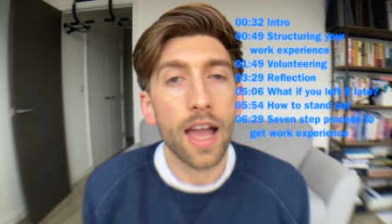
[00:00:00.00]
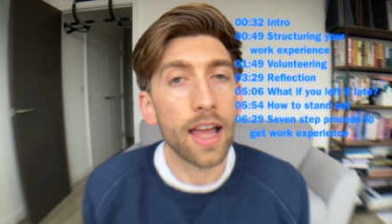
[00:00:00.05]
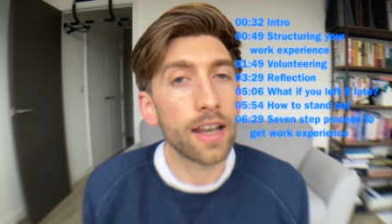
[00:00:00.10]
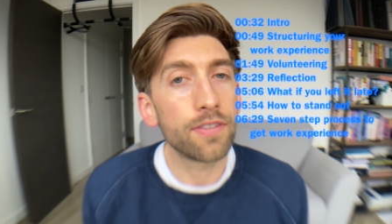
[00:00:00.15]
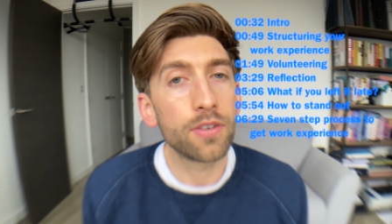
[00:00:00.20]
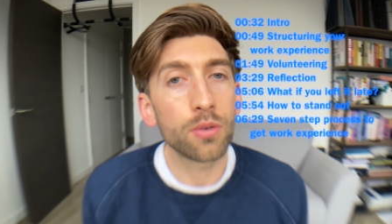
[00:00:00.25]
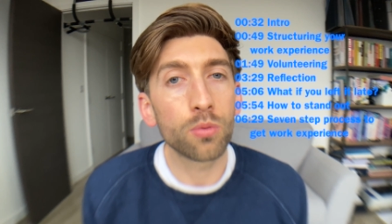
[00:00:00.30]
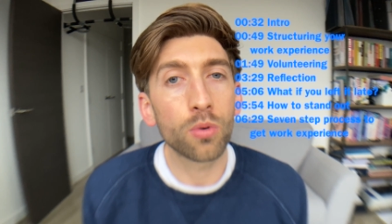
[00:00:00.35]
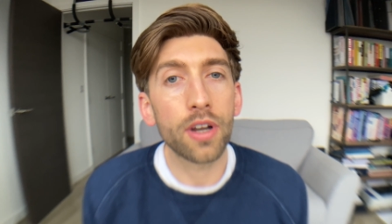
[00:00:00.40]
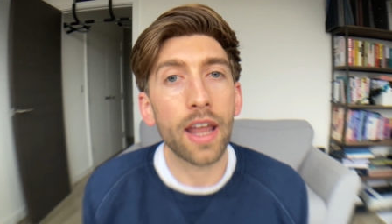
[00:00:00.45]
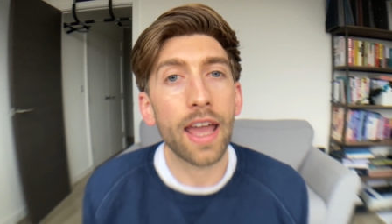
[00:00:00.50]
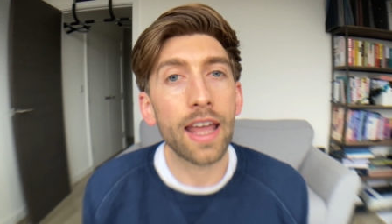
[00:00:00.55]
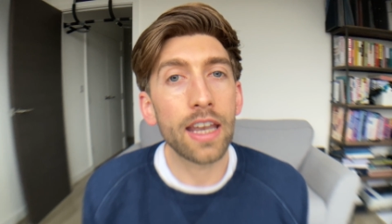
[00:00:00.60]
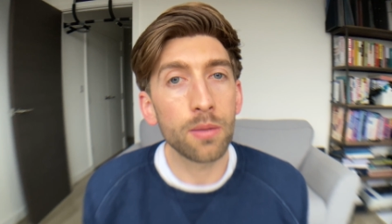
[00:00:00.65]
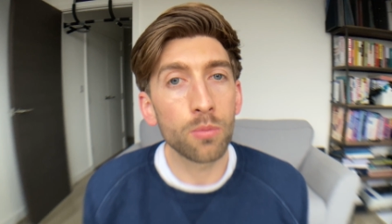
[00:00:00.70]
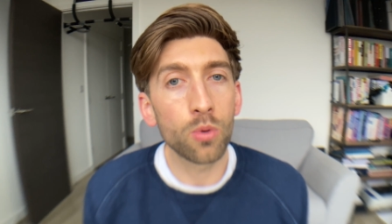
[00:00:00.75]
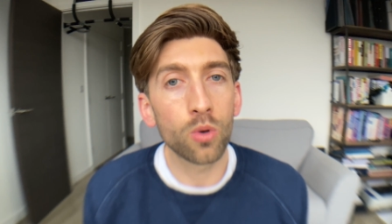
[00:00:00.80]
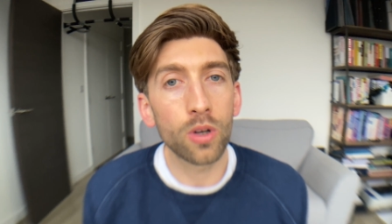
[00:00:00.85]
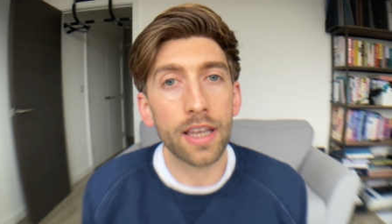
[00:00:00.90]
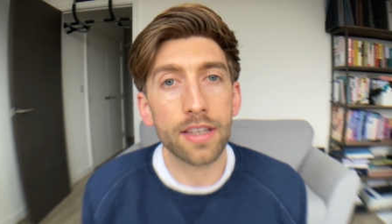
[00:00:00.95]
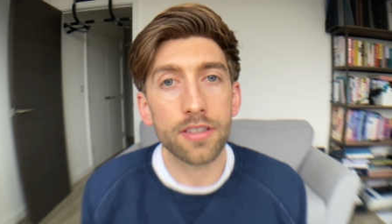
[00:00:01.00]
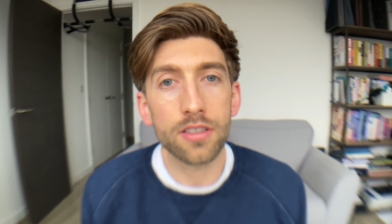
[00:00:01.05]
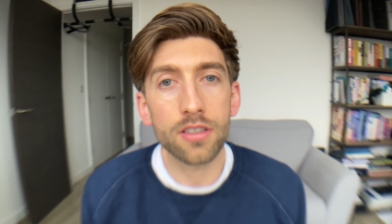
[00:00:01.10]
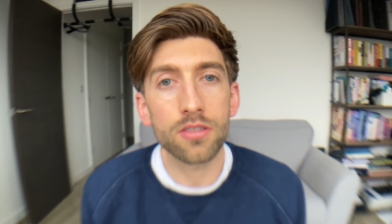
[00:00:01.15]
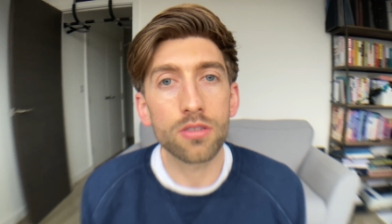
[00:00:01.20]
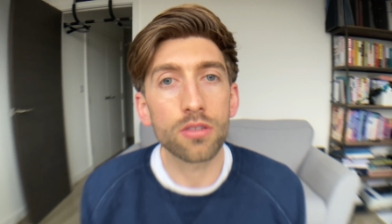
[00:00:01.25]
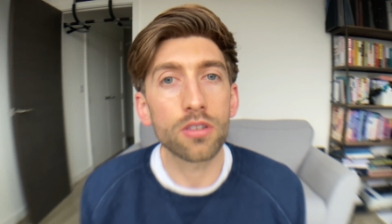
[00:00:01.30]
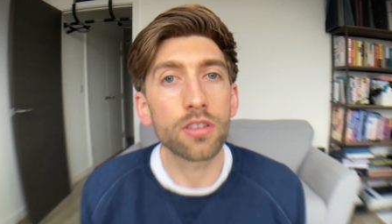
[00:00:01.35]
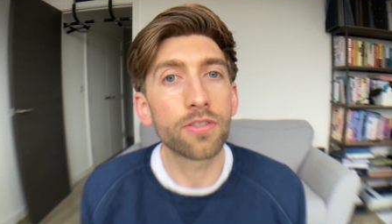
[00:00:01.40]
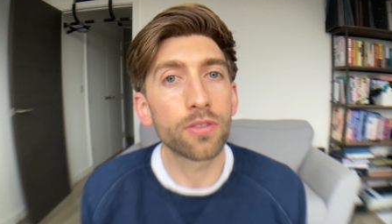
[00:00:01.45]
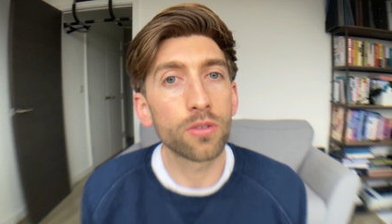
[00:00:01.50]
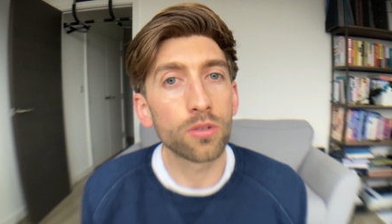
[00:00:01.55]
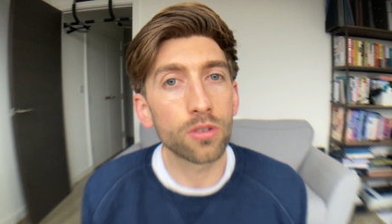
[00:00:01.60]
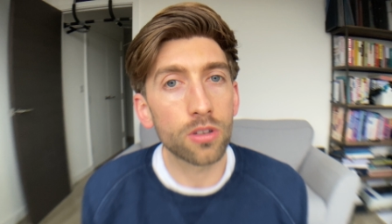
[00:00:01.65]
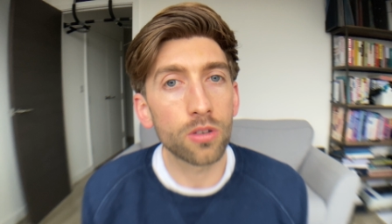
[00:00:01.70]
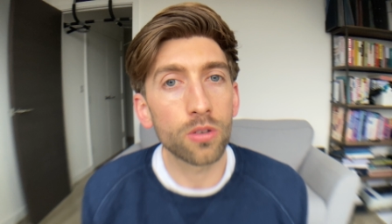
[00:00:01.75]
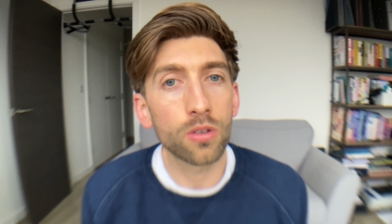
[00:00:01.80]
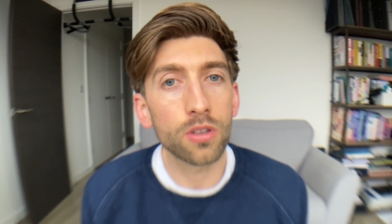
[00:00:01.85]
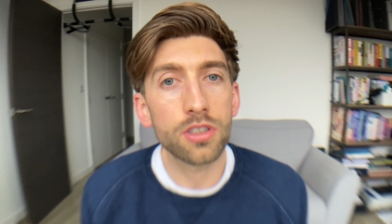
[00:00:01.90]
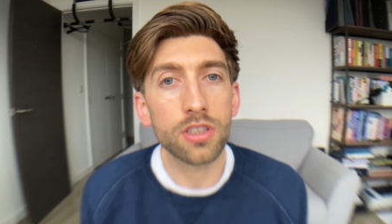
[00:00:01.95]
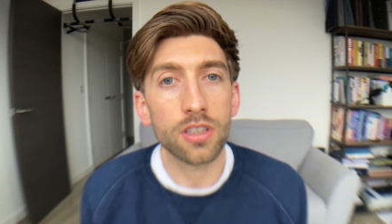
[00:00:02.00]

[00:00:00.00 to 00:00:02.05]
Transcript: if you want any more lessons or the full course,